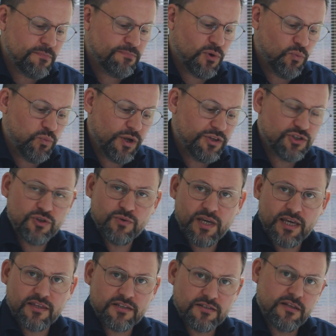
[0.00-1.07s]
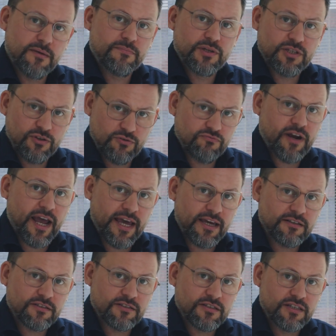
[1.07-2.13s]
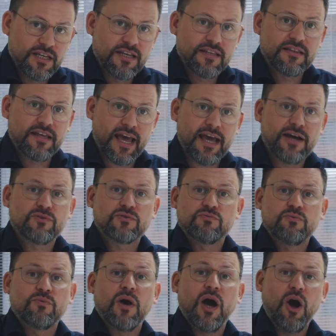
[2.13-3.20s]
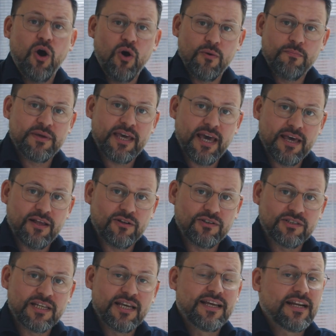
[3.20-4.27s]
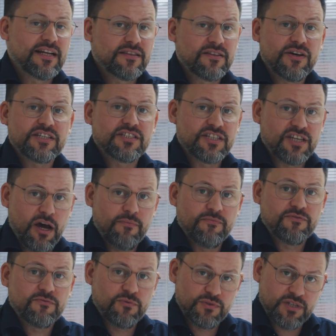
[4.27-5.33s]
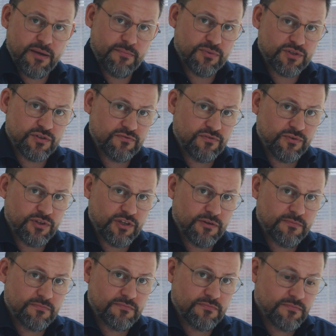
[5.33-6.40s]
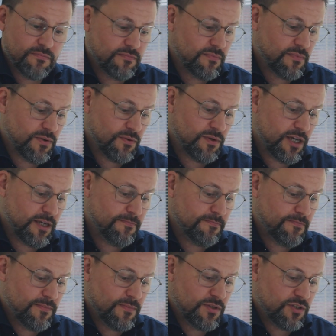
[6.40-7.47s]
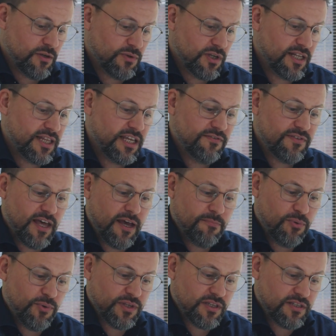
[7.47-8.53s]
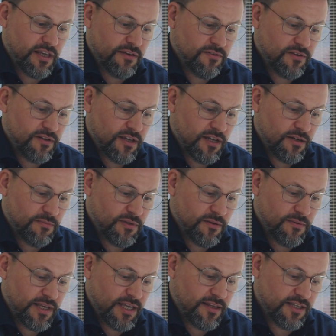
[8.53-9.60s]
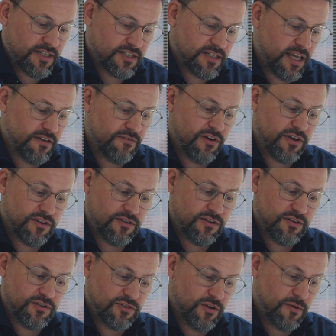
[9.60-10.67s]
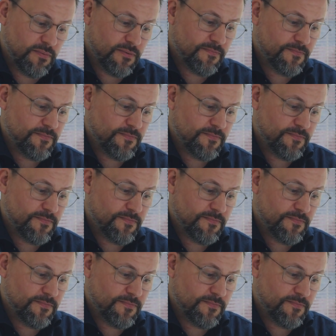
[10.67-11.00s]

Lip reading: but once you get this number correct, the house will be held at a nice comfortable temperature for you. Okay, so I'm going to leave that at 0.7 and I'm going to hit the save icon at the top.